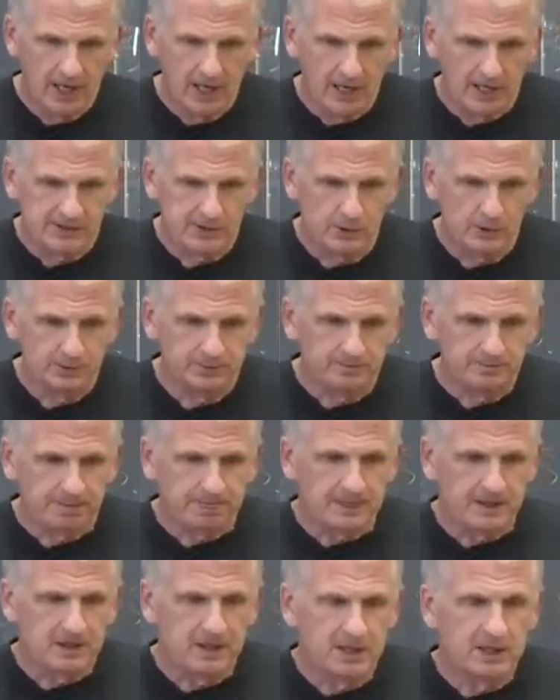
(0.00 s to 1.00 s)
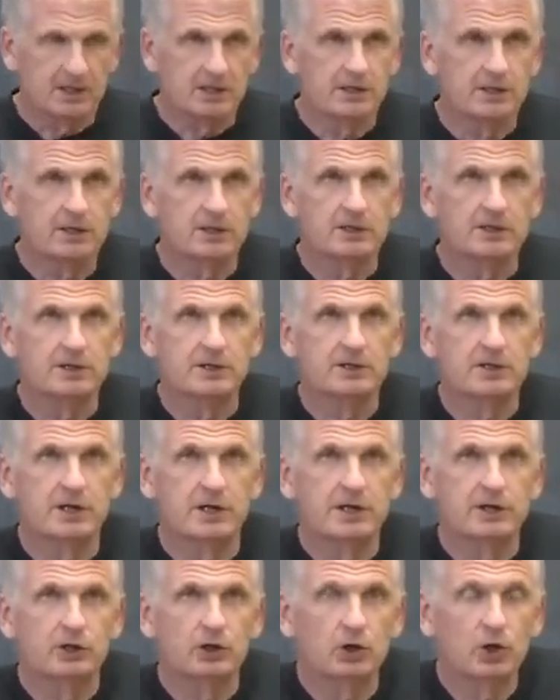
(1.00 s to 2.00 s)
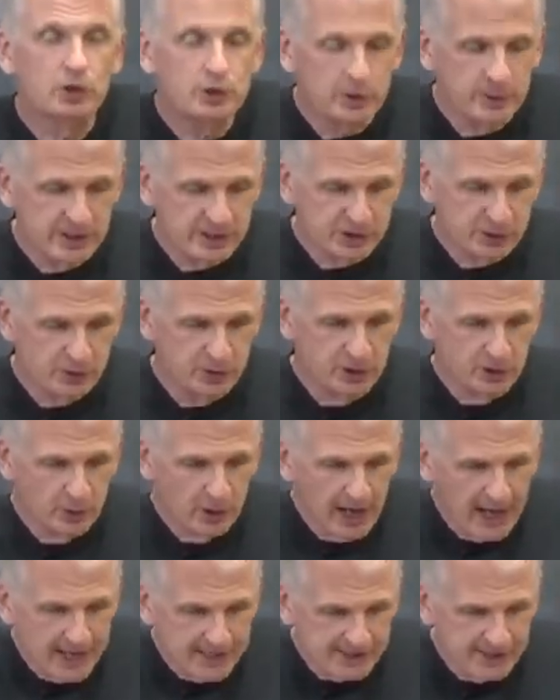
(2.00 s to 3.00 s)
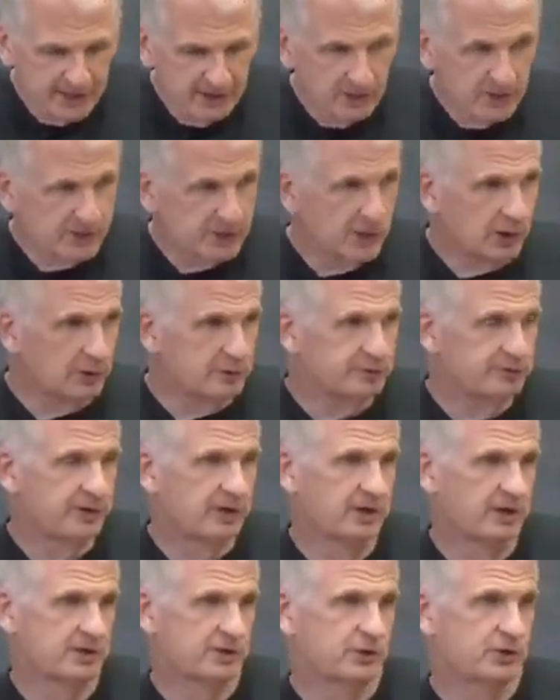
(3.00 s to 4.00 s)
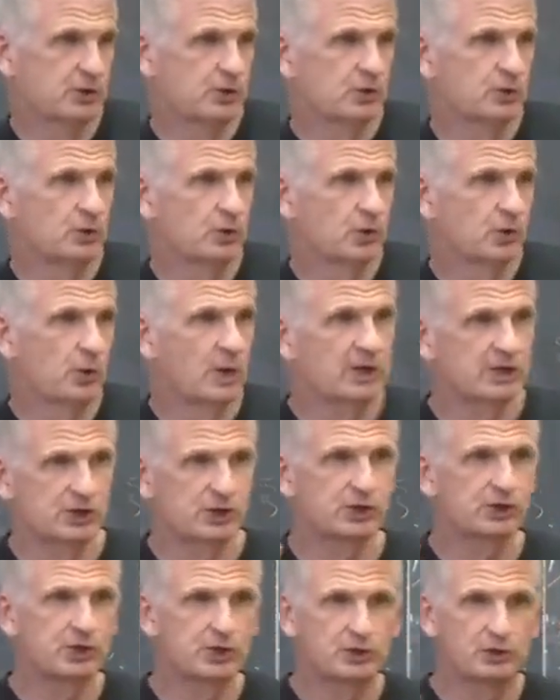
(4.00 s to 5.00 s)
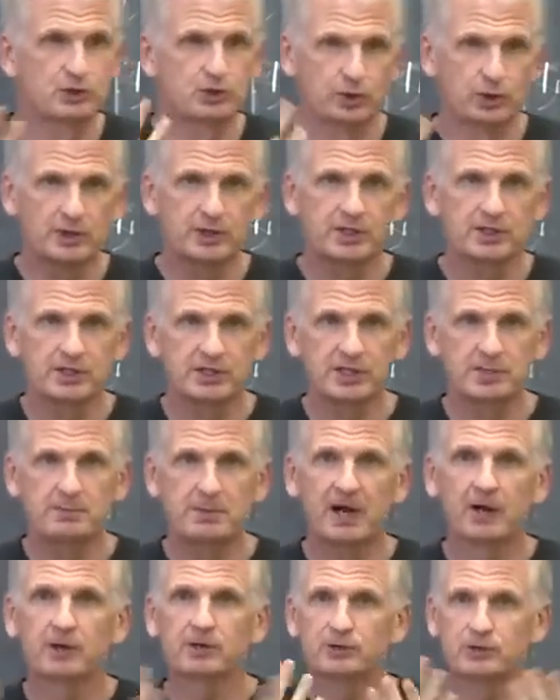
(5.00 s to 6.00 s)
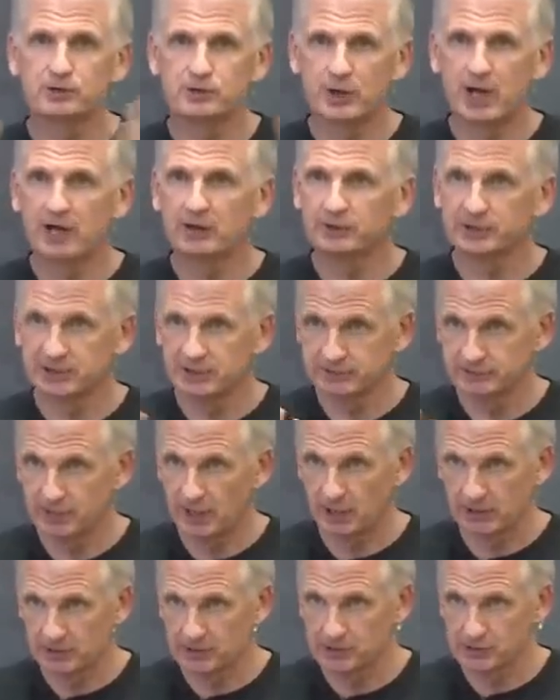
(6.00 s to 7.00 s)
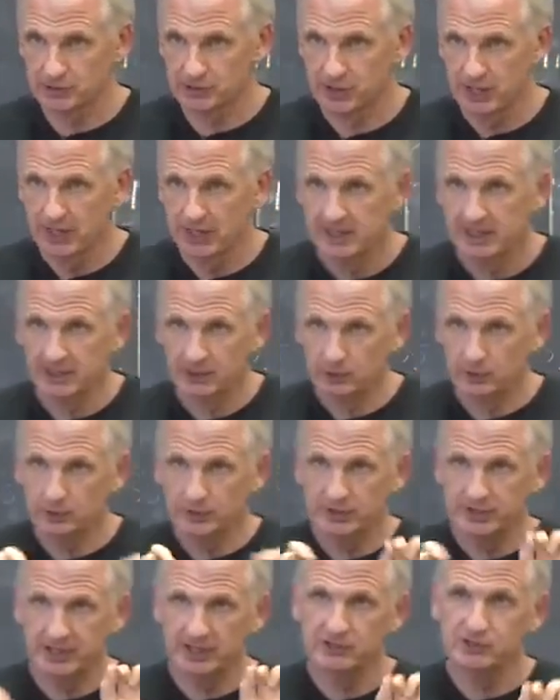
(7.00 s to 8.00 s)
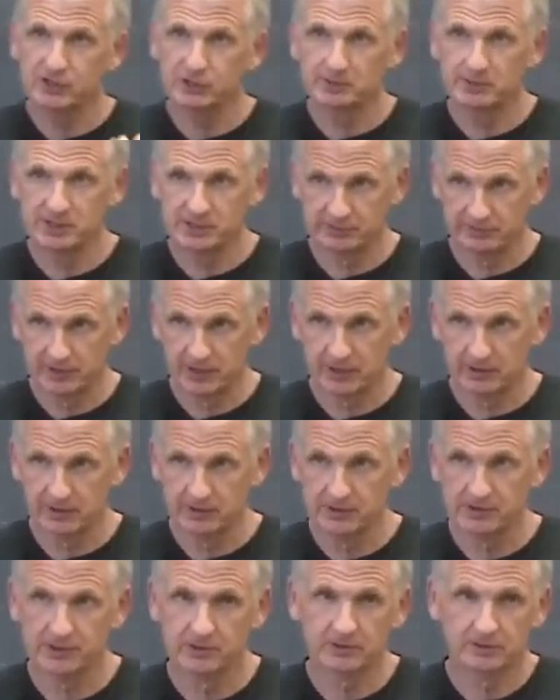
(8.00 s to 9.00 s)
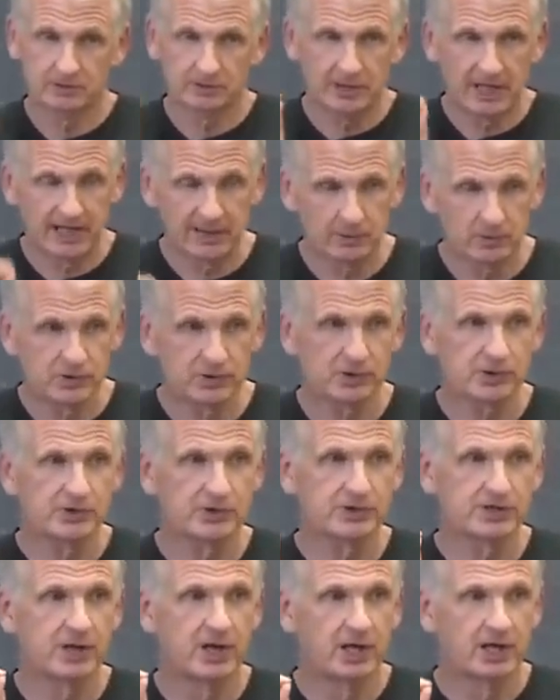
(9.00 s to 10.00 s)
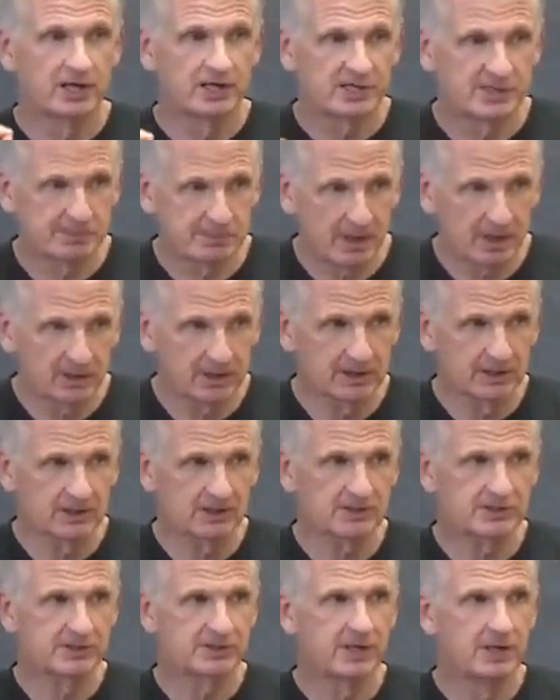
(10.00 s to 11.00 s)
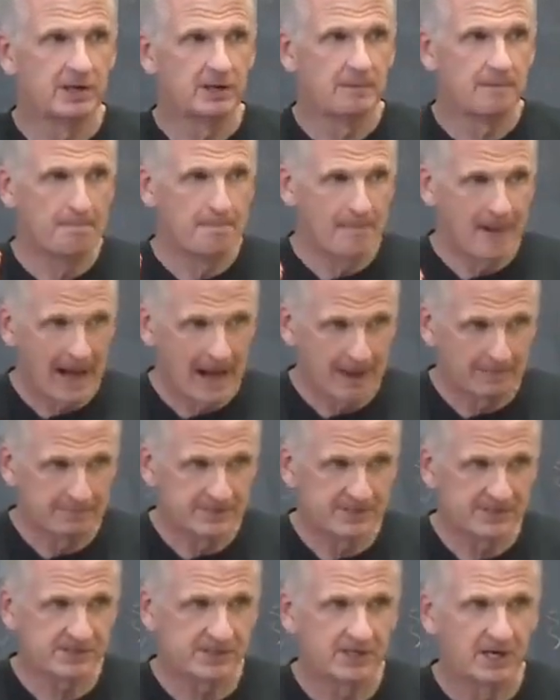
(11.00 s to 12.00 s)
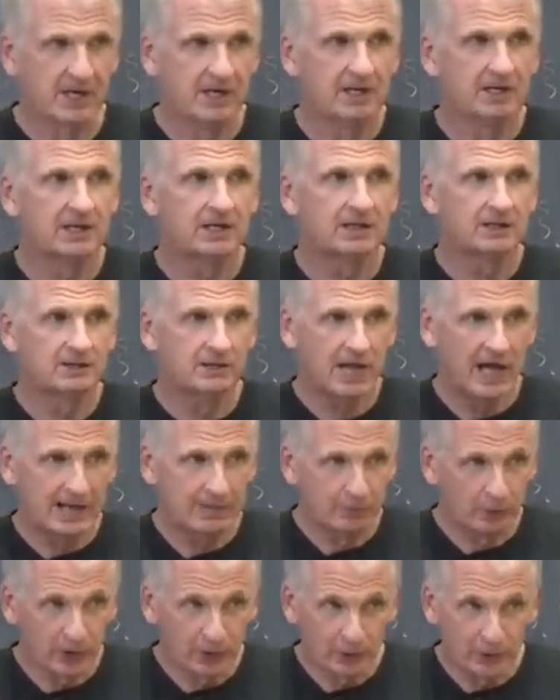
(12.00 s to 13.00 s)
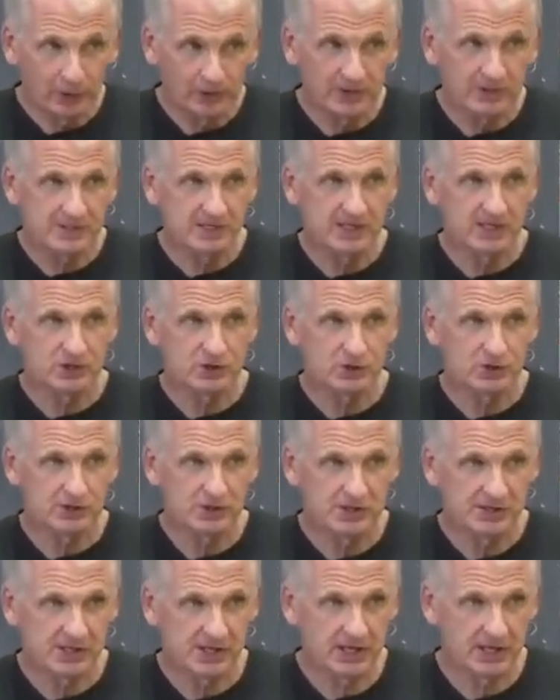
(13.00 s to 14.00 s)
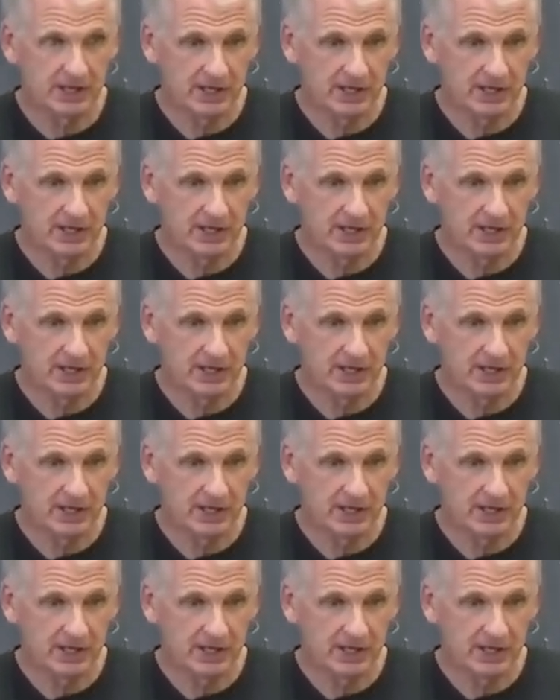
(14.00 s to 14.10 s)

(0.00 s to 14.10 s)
So in colonial history, you're asking yourself to question the apparent neutrality of knowledge, including the instruments of knowledge, languages, spellings, maps, library organizations.